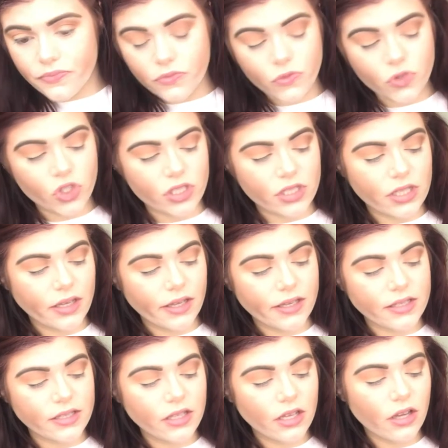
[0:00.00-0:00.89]
Just like
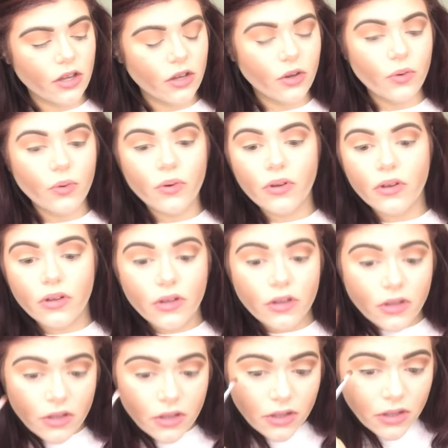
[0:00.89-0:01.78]
so.
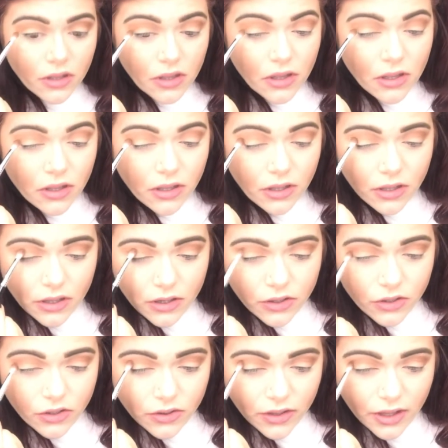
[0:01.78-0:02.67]

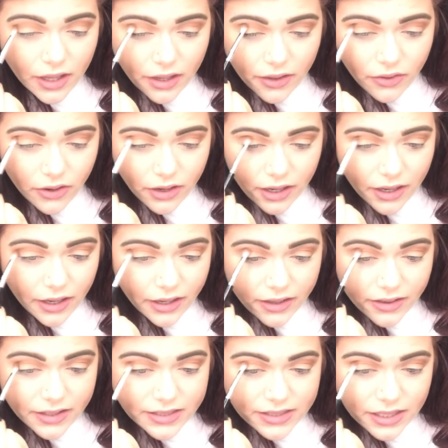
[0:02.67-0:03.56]
And do the other eye
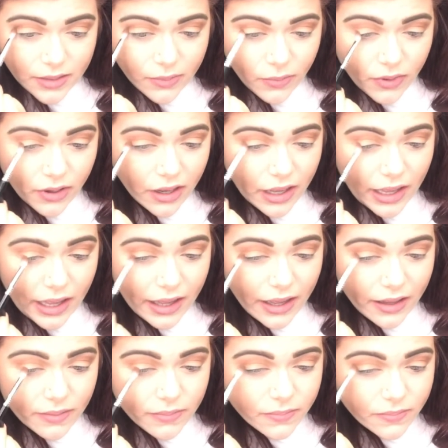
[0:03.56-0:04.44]
the same way.